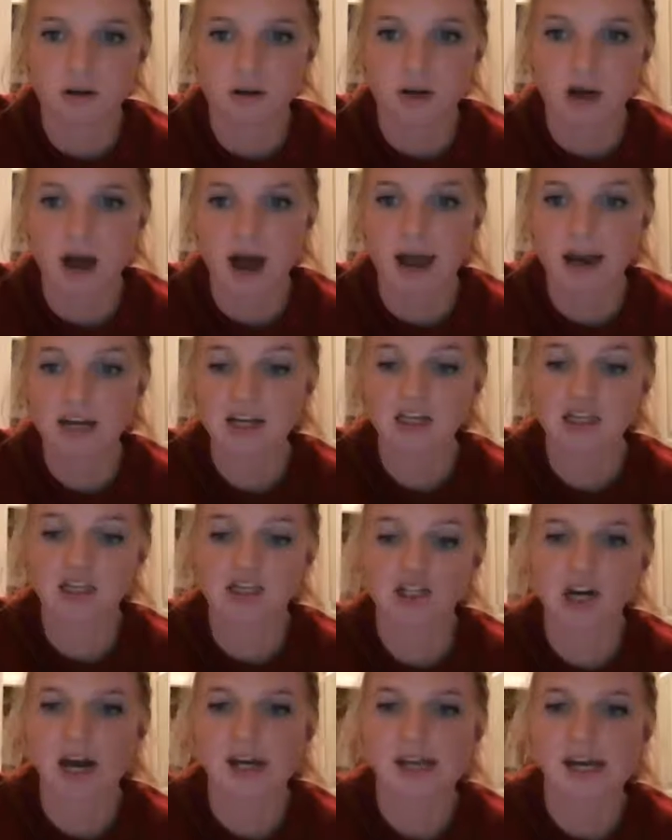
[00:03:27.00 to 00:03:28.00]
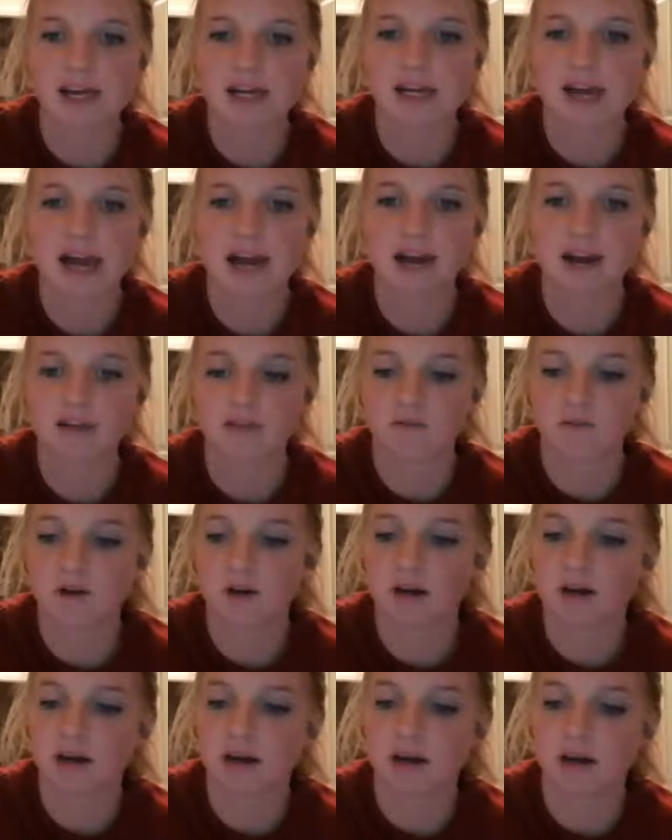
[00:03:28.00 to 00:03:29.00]
I could just try like
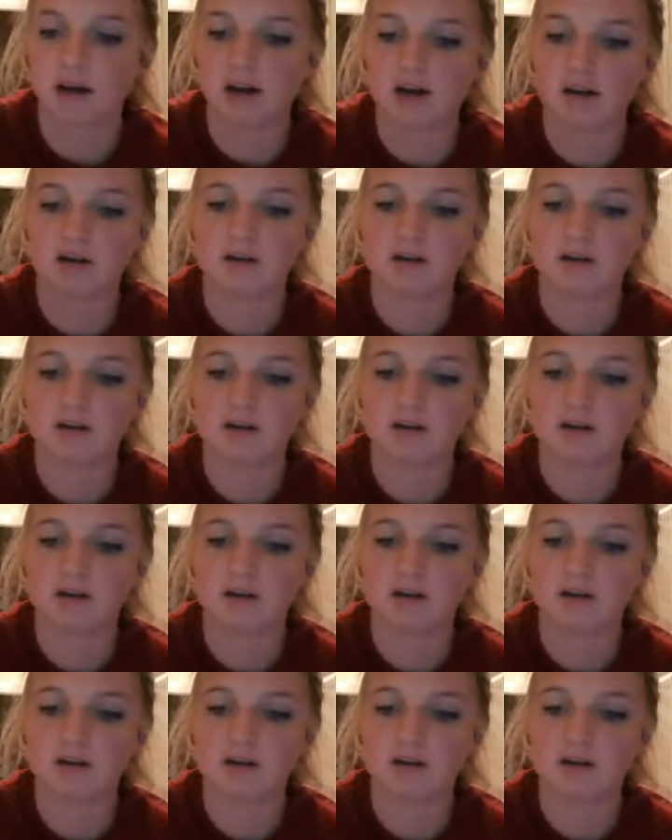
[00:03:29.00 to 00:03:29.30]
-1